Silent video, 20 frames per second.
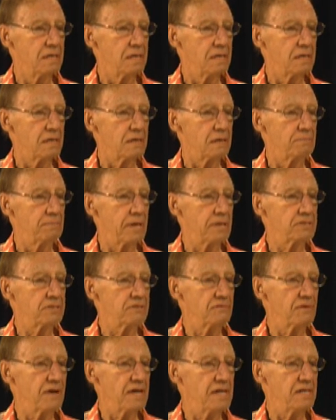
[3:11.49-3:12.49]
uh,
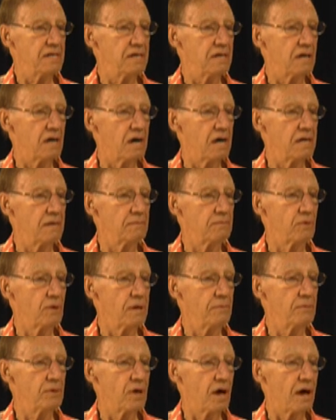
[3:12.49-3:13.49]
Pennsylvania
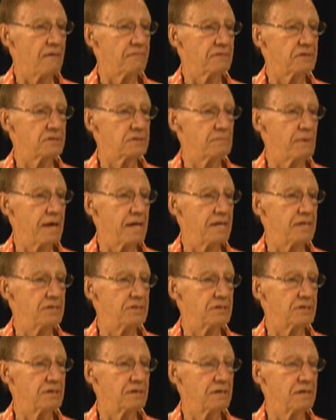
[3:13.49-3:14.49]
unemployment office
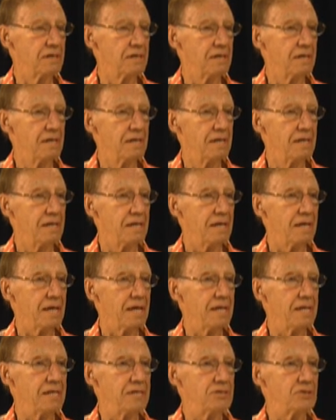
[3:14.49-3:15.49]
manager.
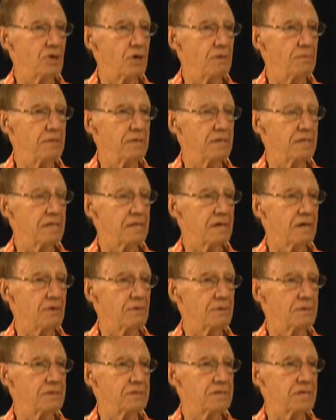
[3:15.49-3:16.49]
And he told me that there
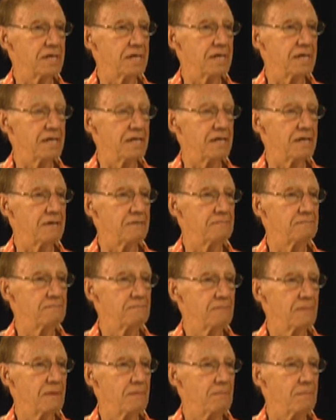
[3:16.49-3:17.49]
was a uh,
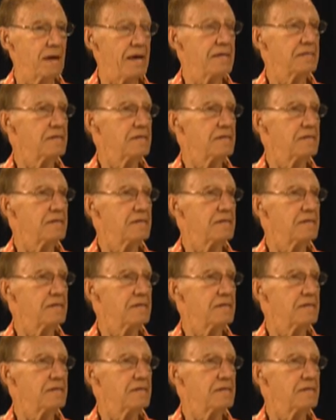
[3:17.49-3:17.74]
man